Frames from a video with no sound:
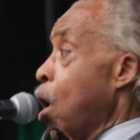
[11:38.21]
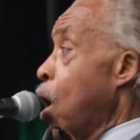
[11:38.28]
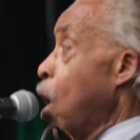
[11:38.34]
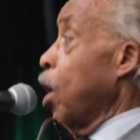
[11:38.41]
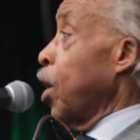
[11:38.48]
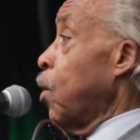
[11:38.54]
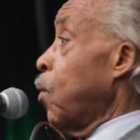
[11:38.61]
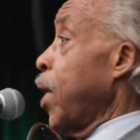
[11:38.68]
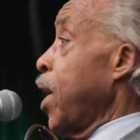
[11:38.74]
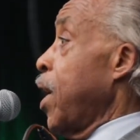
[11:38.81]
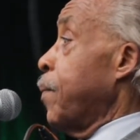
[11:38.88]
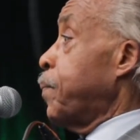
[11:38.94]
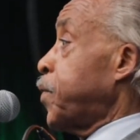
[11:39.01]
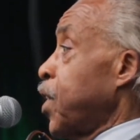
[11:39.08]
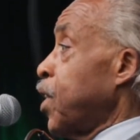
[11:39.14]
all the way
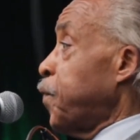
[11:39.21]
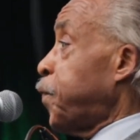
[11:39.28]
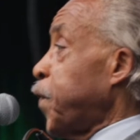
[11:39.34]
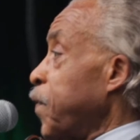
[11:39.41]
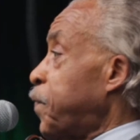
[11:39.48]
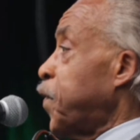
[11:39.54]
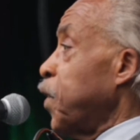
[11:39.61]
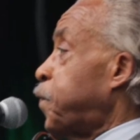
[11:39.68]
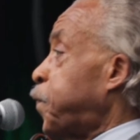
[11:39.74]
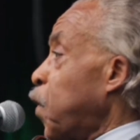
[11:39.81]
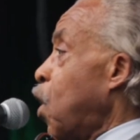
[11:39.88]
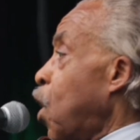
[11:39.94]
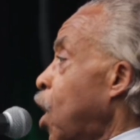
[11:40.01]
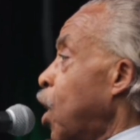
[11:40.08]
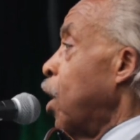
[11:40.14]
up to the
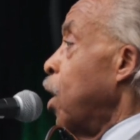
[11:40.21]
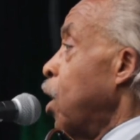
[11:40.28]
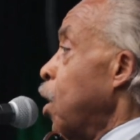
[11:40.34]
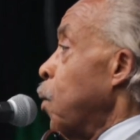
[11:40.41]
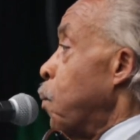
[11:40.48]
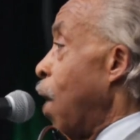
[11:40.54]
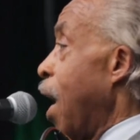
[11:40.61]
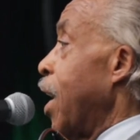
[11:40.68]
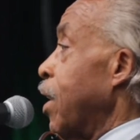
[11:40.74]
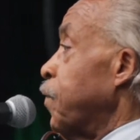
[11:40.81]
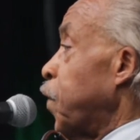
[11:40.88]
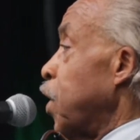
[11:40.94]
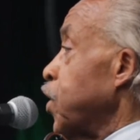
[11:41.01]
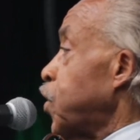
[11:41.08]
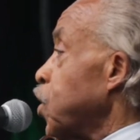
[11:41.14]
54 Brown
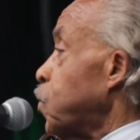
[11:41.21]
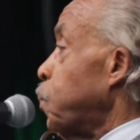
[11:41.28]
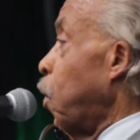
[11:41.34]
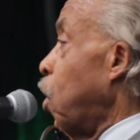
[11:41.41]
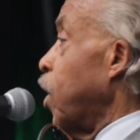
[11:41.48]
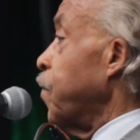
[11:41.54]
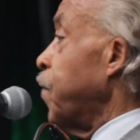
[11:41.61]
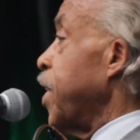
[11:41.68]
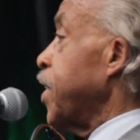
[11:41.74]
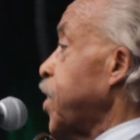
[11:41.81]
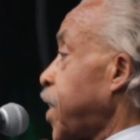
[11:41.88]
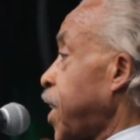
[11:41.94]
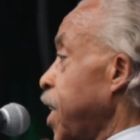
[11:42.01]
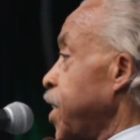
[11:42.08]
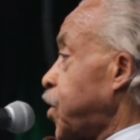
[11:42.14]
versus Board of
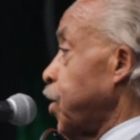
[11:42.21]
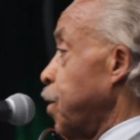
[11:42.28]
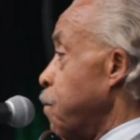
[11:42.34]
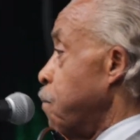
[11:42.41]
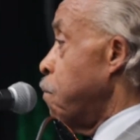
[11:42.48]
Education,